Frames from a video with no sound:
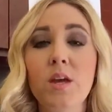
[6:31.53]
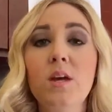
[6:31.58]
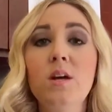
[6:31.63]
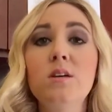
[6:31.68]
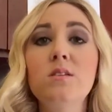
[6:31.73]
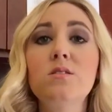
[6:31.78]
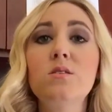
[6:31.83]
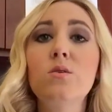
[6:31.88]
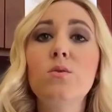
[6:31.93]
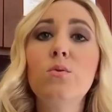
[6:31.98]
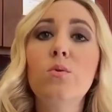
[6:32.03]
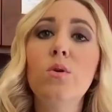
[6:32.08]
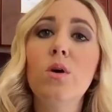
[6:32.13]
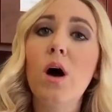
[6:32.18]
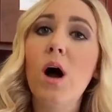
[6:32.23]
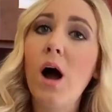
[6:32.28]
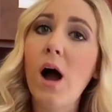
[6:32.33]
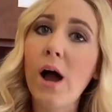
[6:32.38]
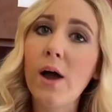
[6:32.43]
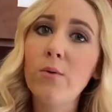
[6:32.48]
So
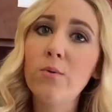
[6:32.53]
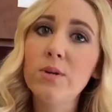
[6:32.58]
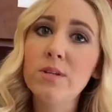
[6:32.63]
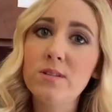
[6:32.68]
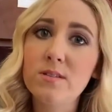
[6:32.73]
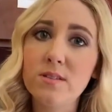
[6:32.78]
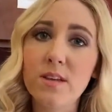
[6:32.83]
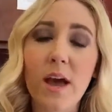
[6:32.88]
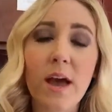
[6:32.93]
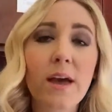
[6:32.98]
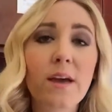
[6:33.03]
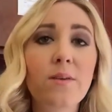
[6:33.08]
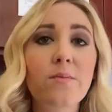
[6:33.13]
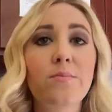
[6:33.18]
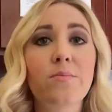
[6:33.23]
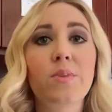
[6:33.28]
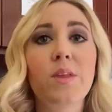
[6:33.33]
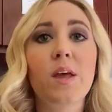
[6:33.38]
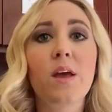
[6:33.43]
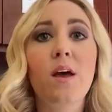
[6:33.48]
I would say,
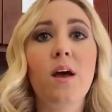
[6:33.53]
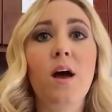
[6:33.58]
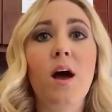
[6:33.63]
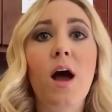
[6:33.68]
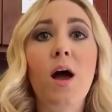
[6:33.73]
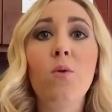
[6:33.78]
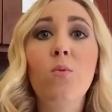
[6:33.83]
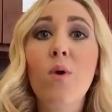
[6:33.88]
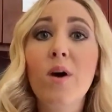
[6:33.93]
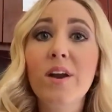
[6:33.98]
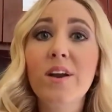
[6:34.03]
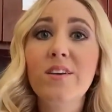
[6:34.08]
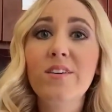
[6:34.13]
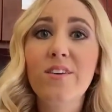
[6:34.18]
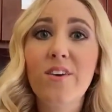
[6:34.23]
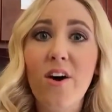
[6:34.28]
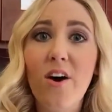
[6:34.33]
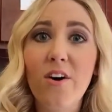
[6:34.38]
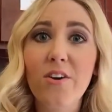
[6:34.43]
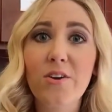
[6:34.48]
I wanted to
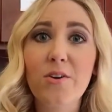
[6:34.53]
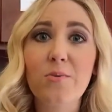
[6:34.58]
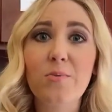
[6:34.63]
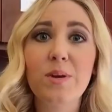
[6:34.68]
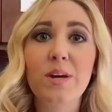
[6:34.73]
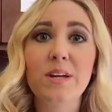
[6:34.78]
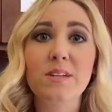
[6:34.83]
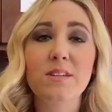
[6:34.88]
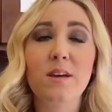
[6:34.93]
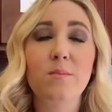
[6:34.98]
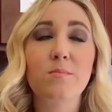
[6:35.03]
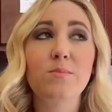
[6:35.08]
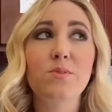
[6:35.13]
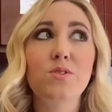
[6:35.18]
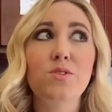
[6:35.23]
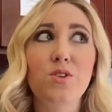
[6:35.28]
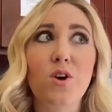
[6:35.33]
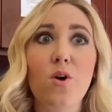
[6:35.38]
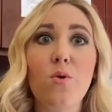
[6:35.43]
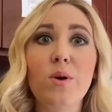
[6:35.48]
call you because I'm
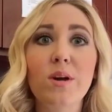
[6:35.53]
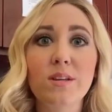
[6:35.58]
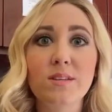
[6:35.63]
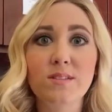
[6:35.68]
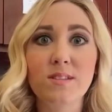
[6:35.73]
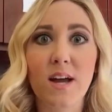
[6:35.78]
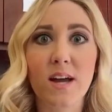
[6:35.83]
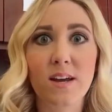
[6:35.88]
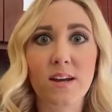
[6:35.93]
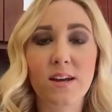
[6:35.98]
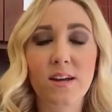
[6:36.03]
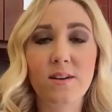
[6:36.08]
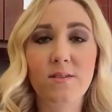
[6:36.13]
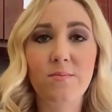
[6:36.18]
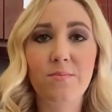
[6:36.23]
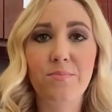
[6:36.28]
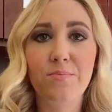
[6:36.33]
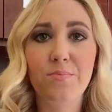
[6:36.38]
so excited.